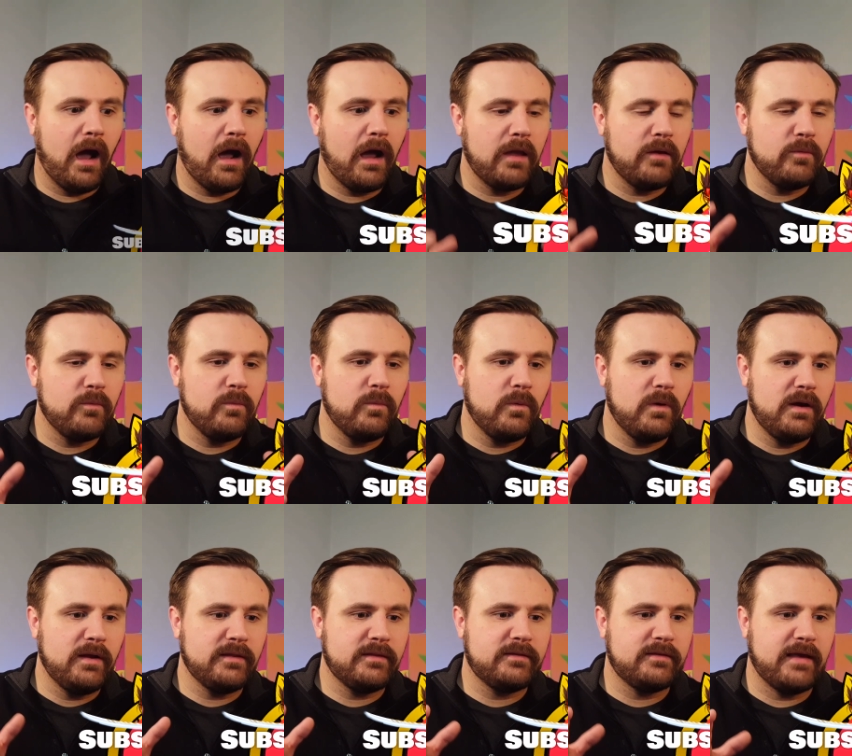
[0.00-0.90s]
I
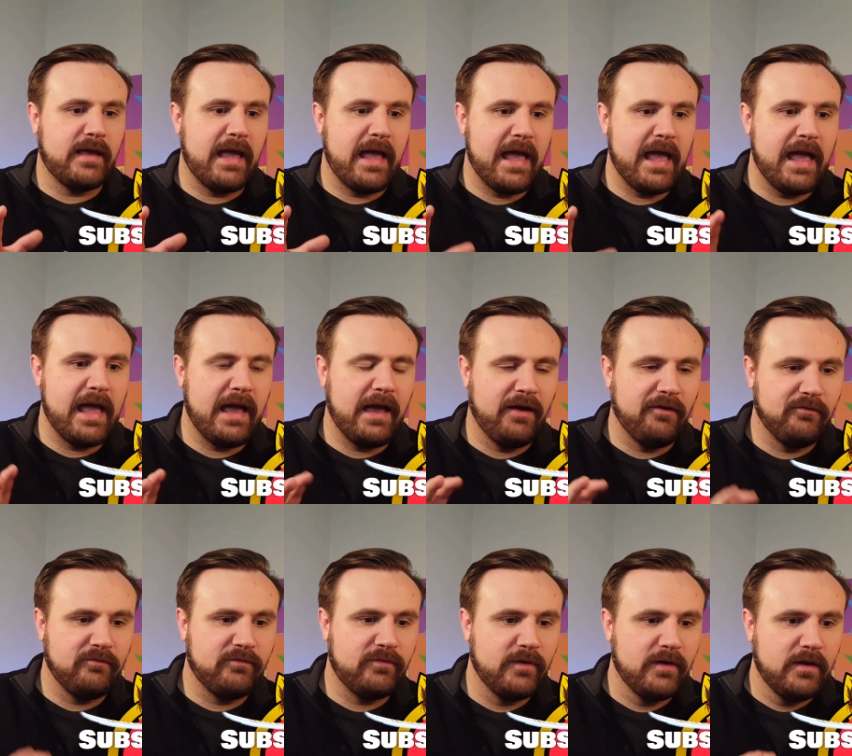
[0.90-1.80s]
want to
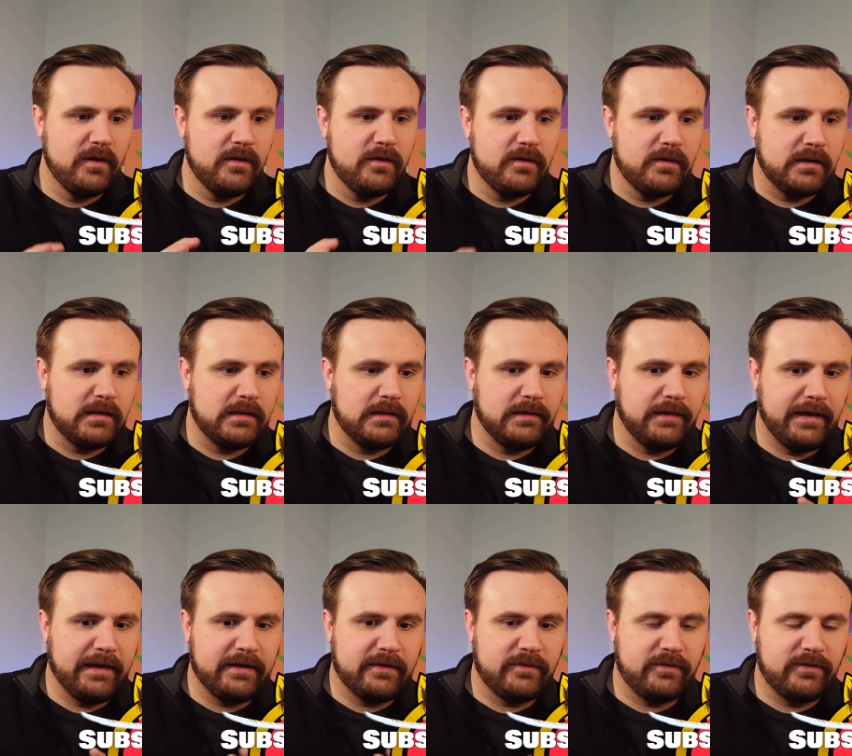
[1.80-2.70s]
have
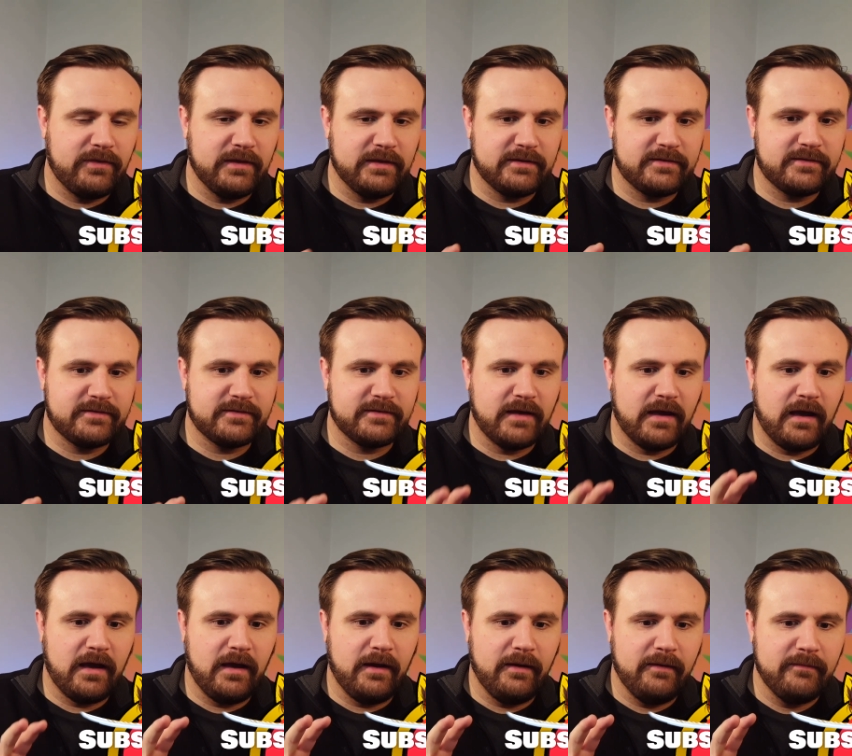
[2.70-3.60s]
like this
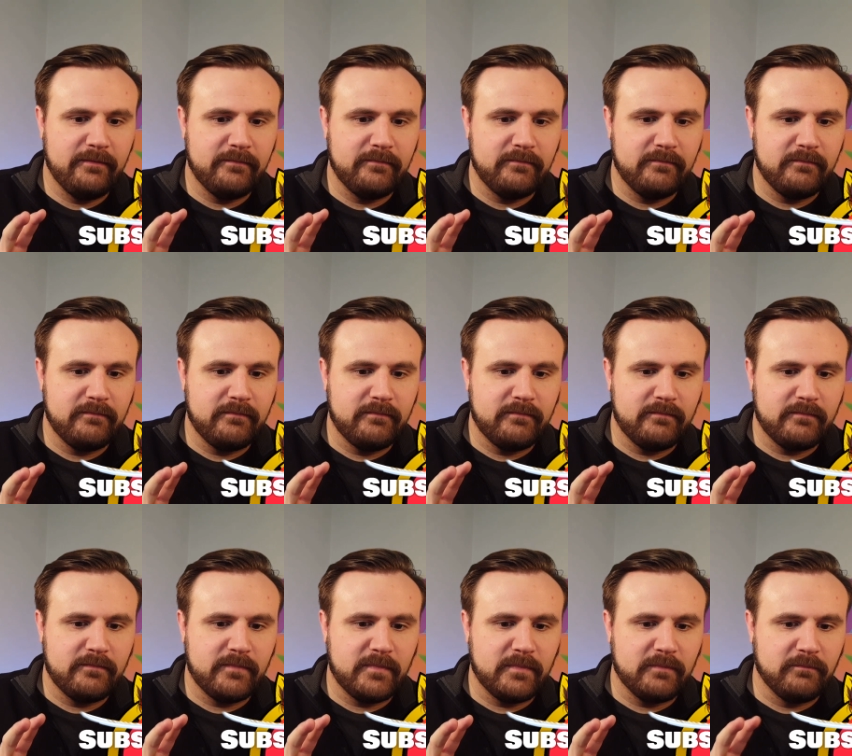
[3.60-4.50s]

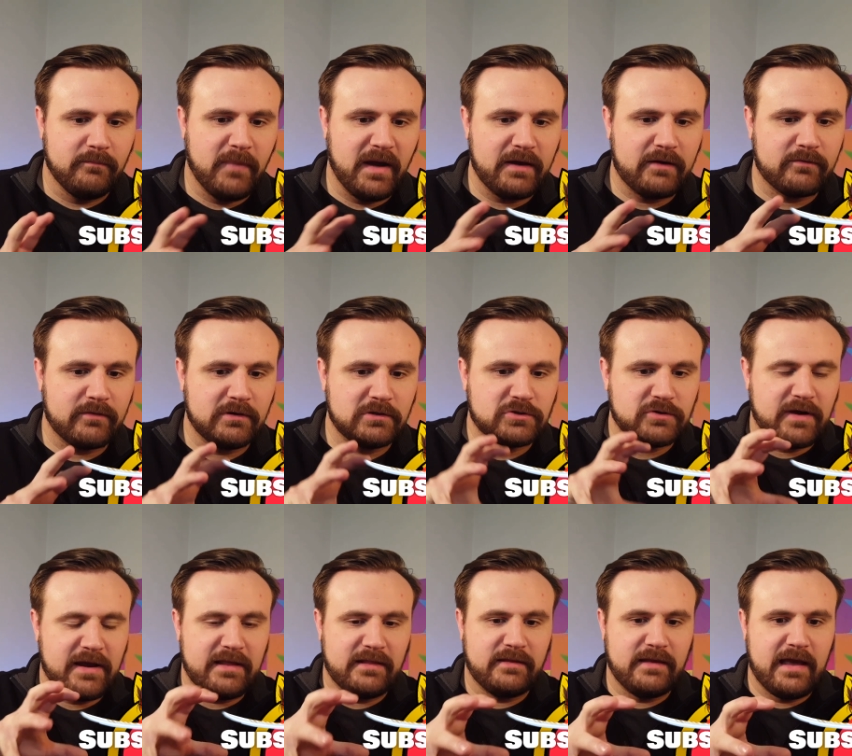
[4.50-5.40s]

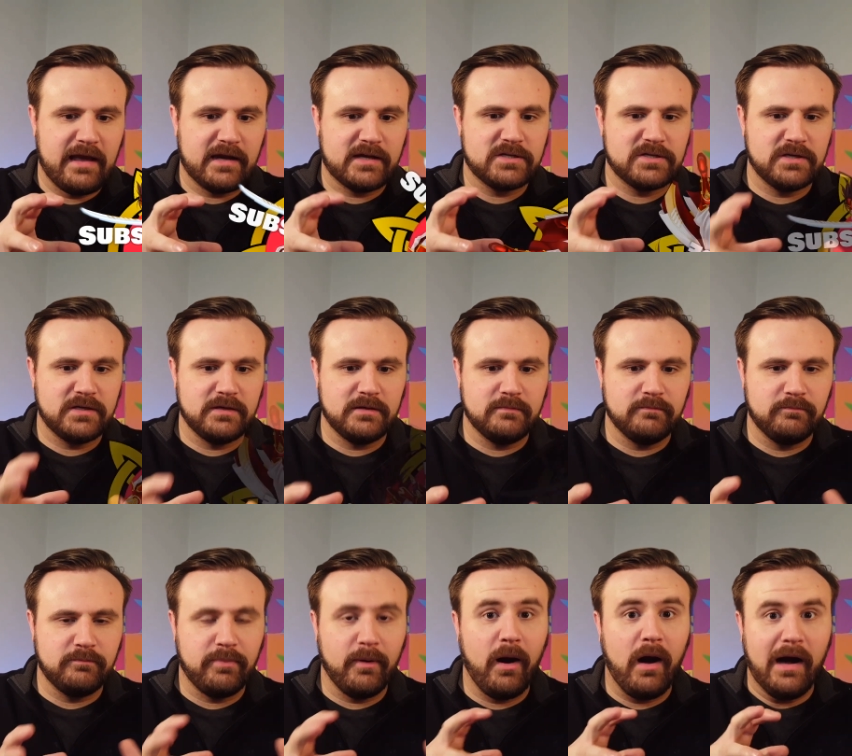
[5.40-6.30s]

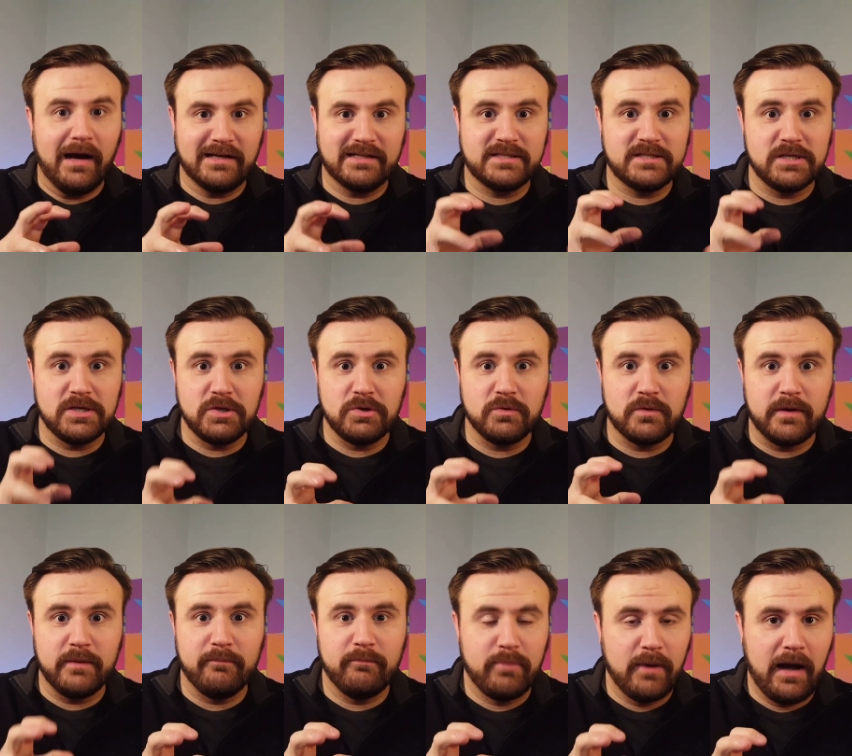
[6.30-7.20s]
microtransaction box that you
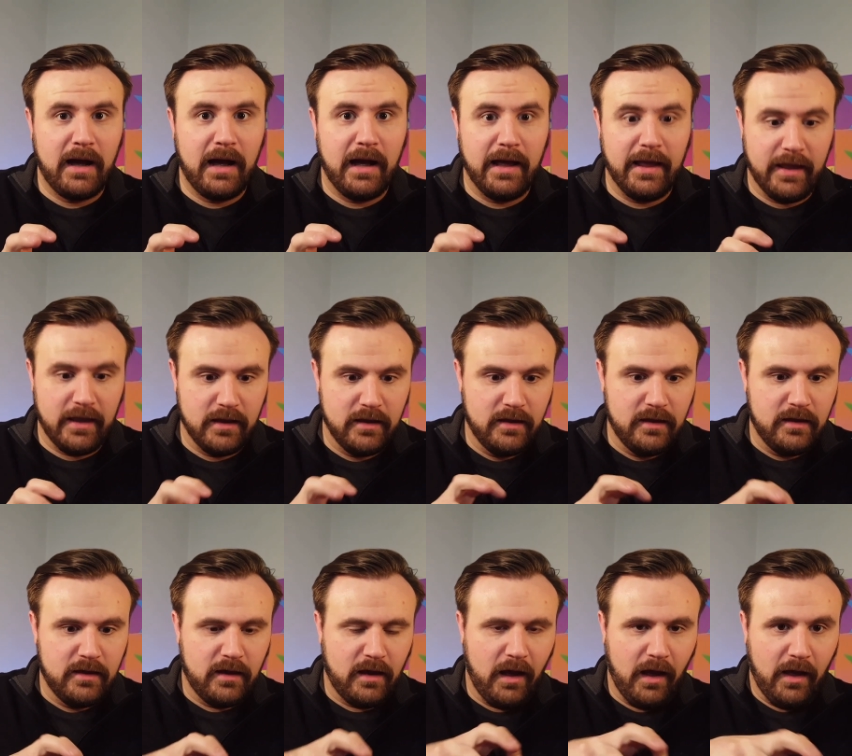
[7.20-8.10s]
can buy
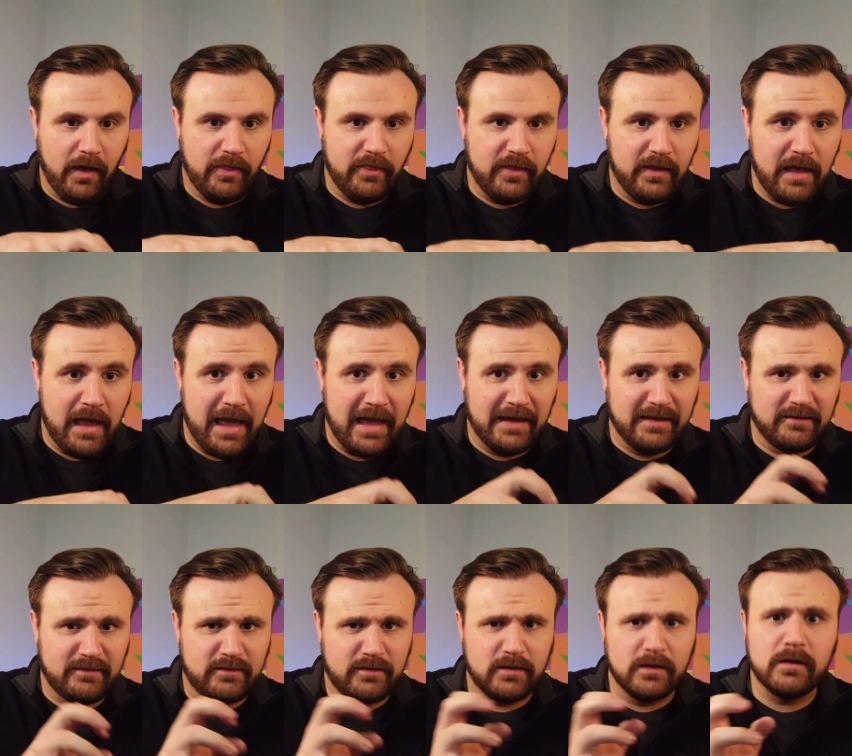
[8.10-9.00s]
that
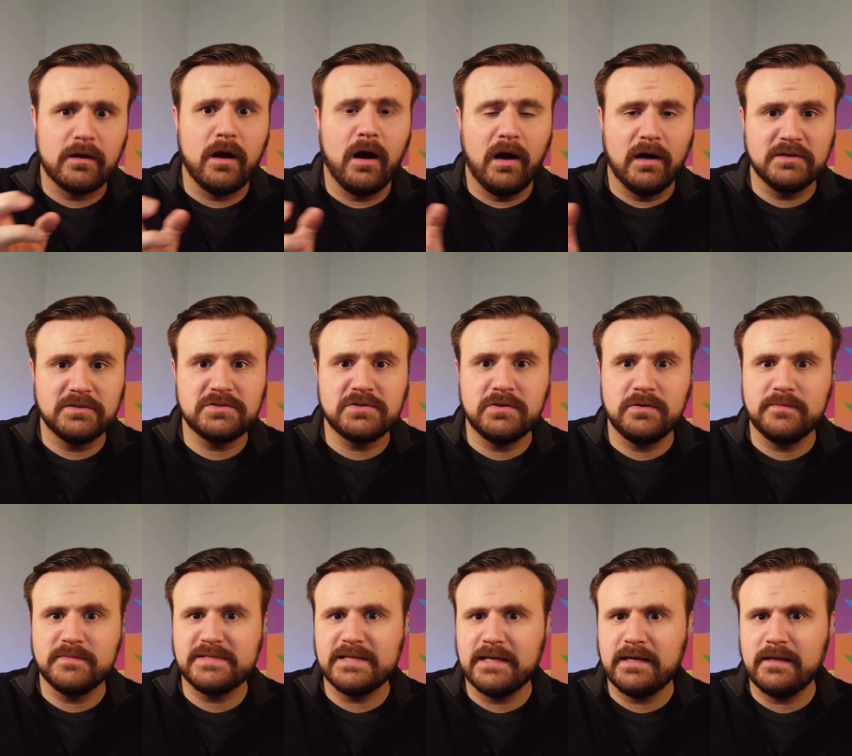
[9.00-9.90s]
has
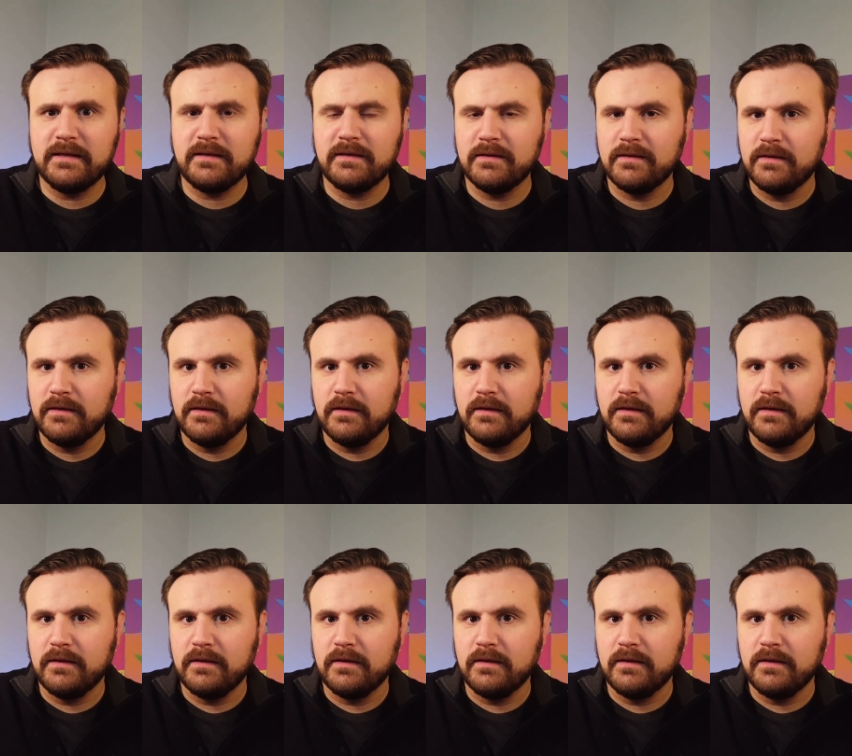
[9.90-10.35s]
costumes in it.